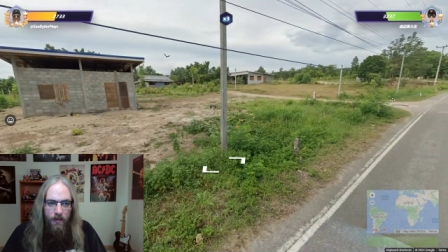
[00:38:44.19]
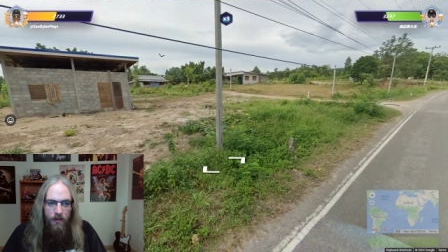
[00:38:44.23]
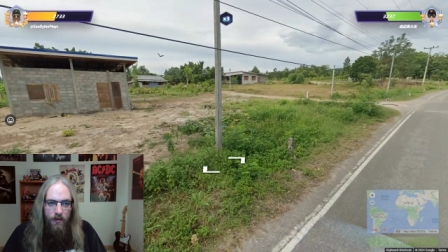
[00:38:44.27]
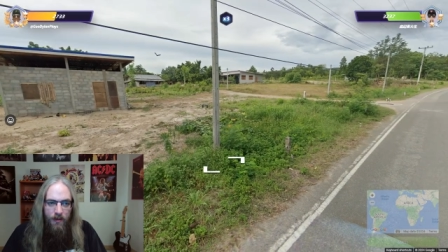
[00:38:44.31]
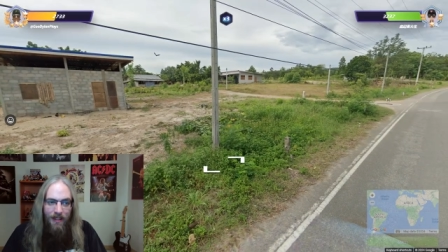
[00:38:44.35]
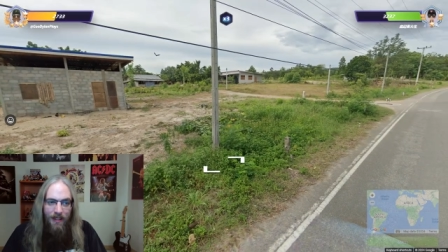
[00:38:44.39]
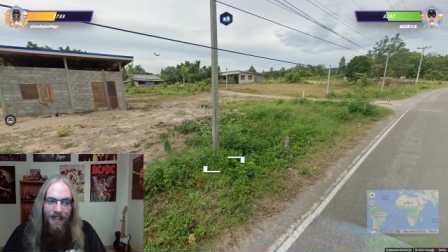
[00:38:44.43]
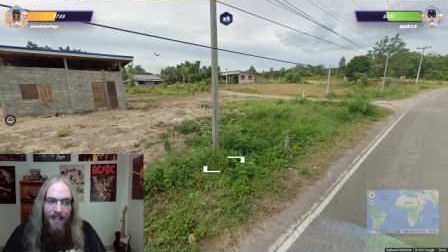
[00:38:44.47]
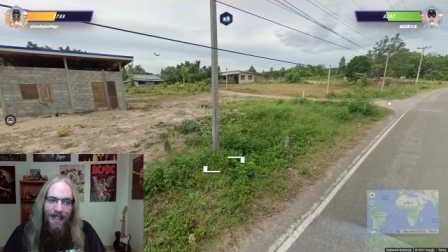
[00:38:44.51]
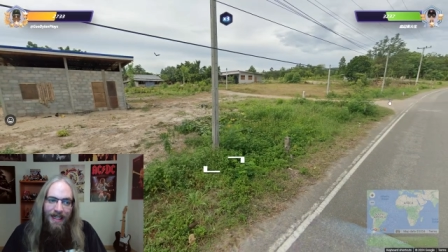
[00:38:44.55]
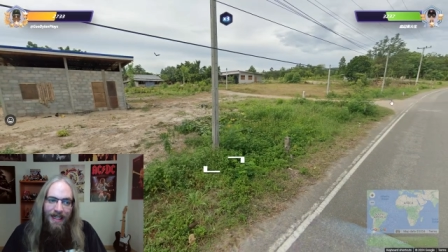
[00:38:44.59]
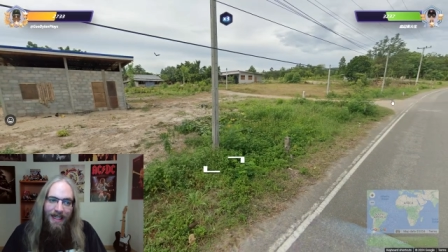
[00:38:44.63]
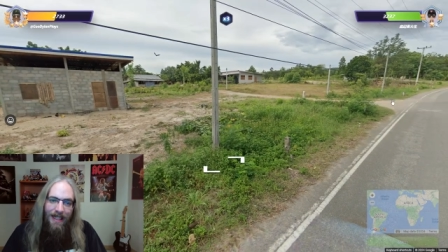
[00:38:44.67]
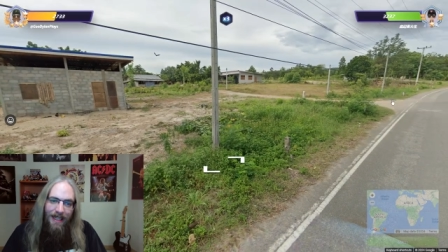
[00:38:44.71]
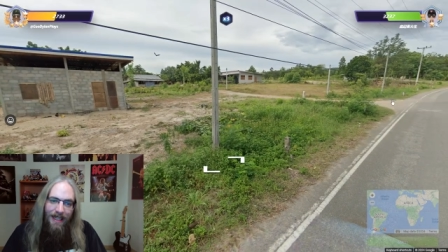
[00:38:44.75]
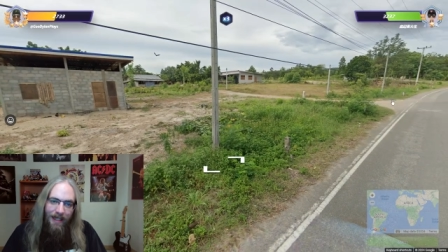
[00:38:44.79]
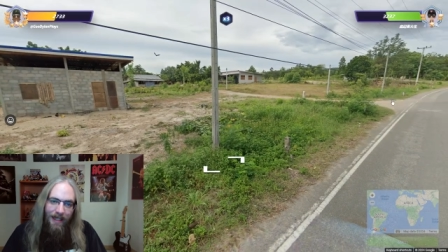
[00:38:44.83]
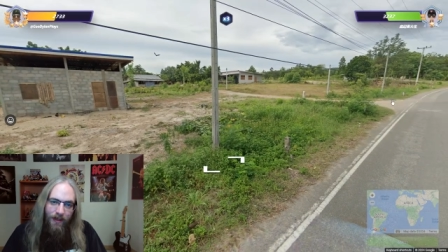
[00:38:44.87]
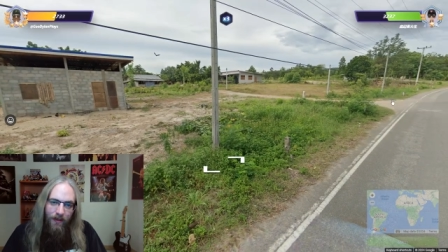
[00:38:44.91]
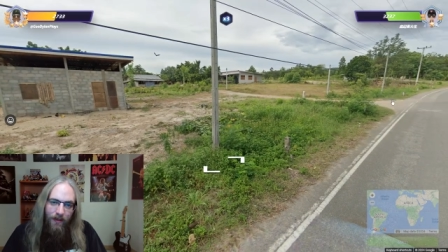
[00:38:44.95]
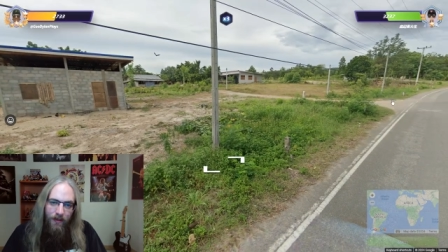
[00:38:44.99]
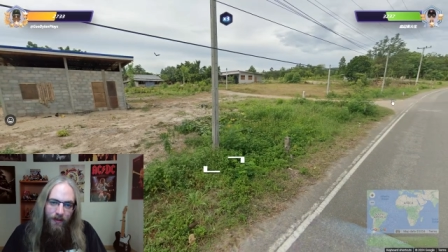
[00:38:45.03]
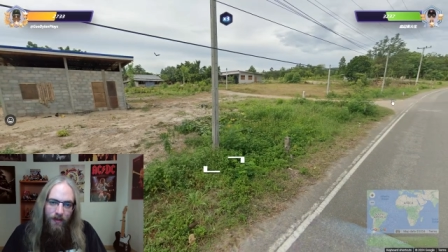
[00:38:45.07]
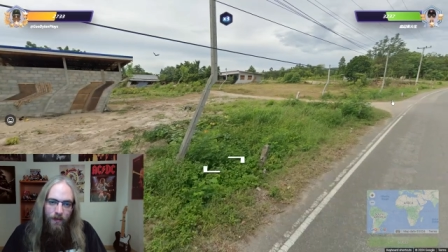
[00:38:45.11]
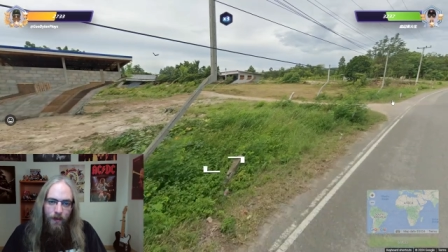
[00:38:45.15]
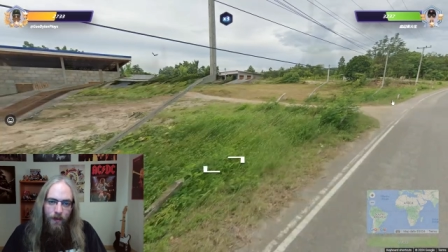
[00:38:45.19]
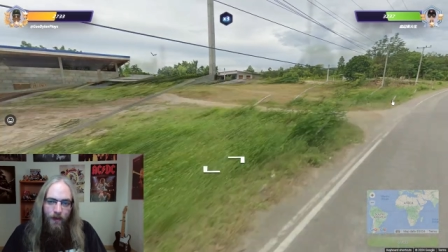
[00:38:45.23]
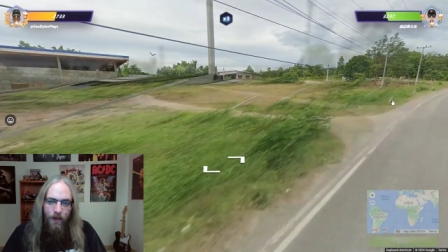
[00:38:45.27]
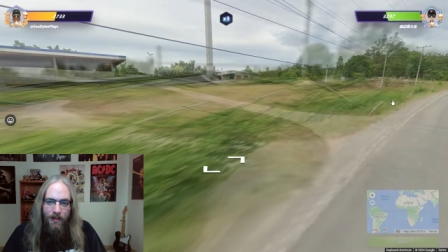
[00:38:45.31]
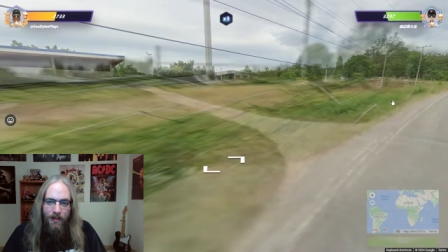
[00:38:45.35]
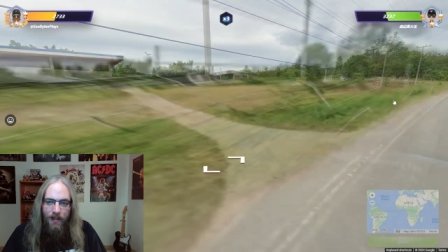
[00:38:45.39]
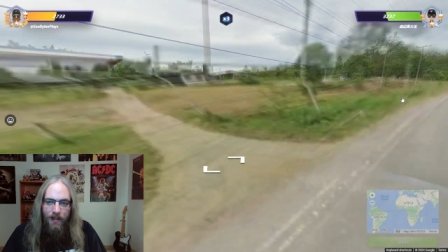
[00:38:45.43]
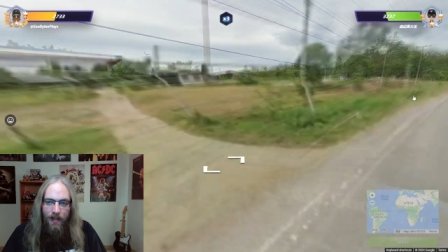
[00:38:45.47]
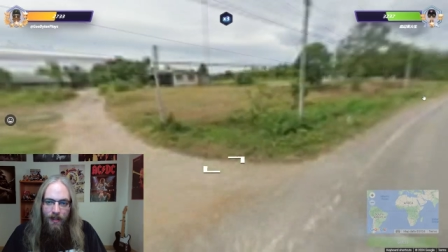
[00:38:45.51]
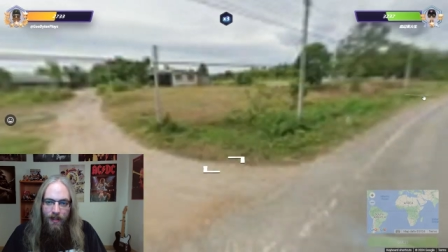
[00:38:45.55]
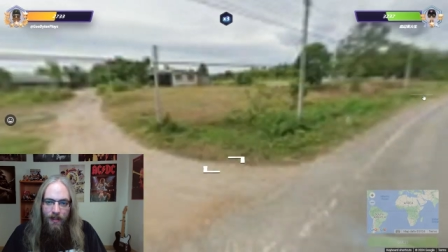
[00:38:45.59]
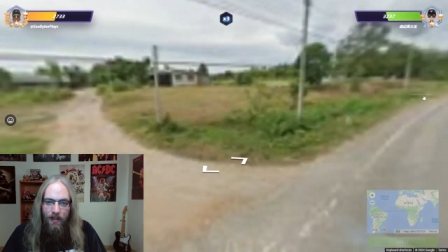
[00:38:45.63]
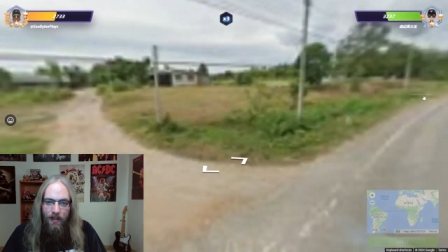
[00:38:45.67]
Ah, looks more
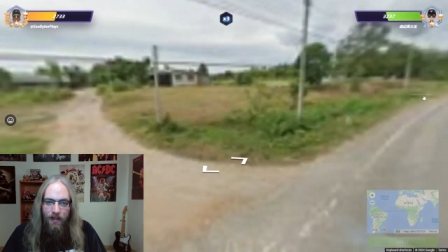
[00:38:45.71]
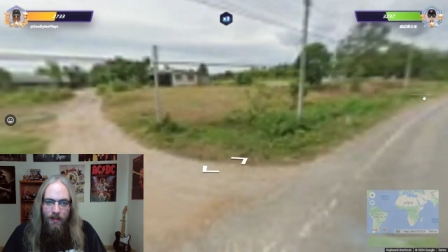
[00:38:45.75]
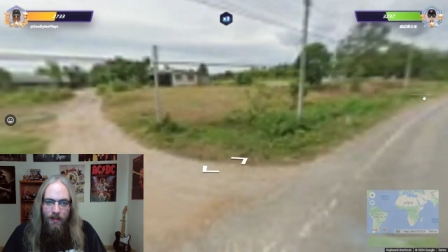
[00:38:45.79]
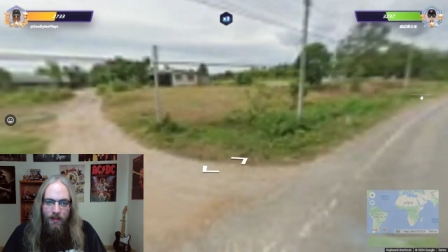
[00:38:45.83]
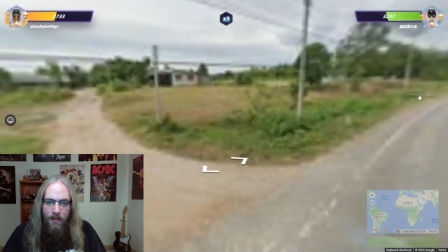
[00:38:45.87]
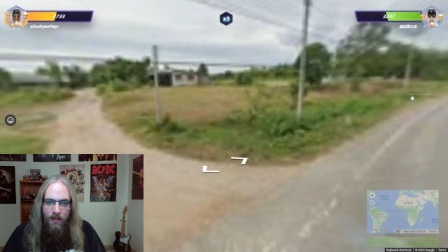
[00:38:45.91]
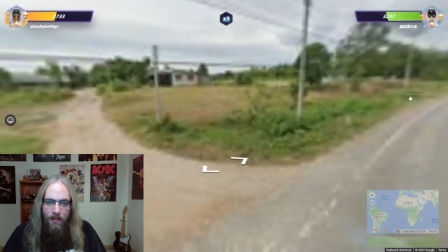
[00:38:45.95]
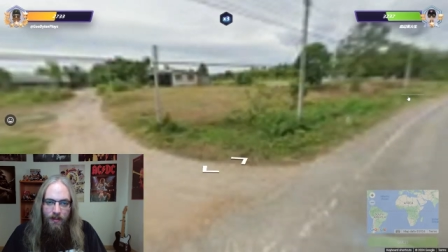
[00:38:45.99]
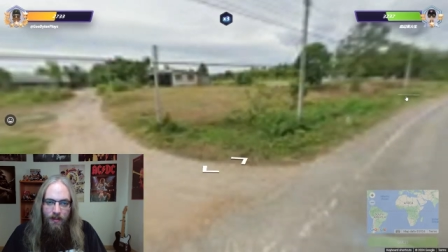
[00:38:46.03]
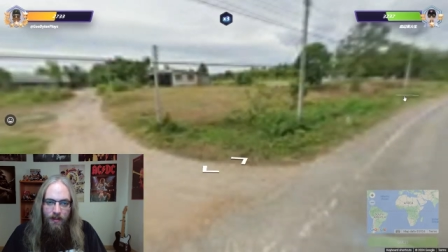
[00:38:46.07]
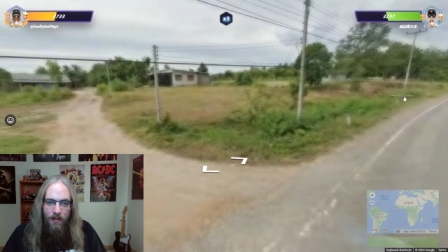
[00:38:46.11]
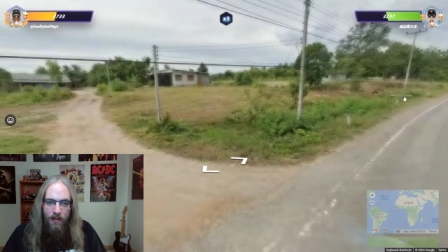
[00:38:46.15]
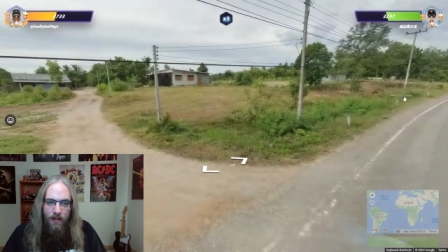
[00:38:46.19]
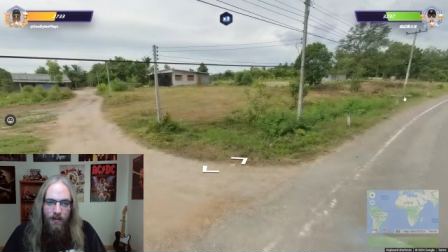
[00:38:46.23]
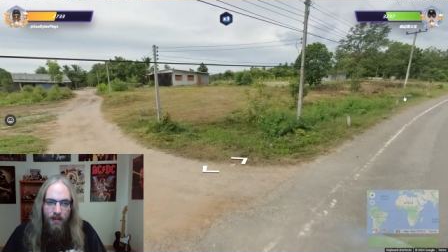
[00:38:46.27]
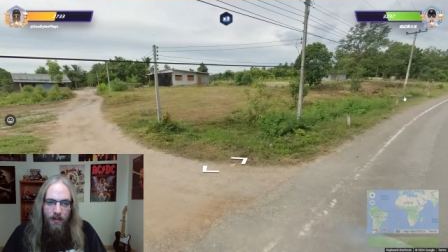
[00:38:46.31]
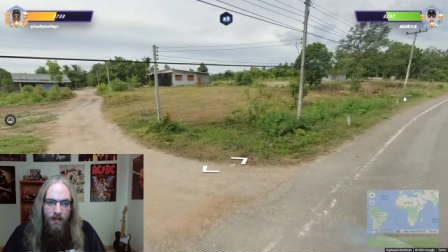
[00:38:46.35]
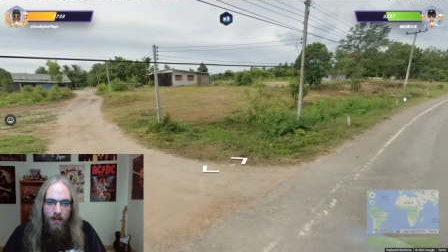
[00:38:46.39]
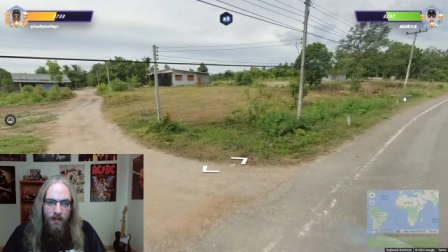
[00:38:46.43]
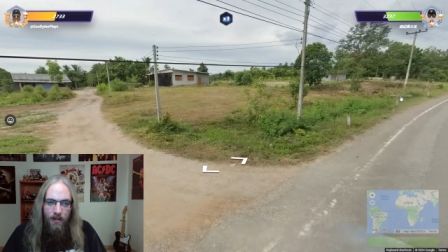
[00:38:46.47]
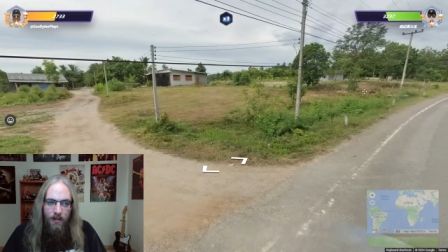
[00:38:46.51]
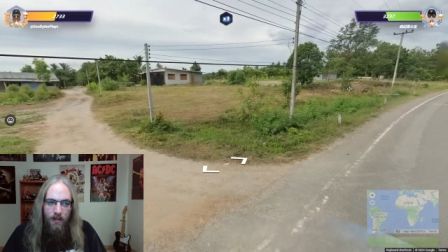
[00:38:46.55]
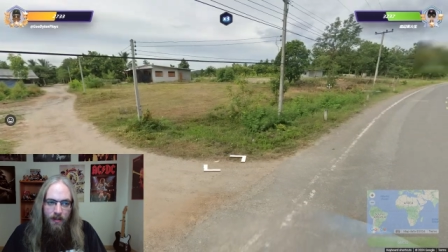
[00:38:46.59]
Thai. Okay.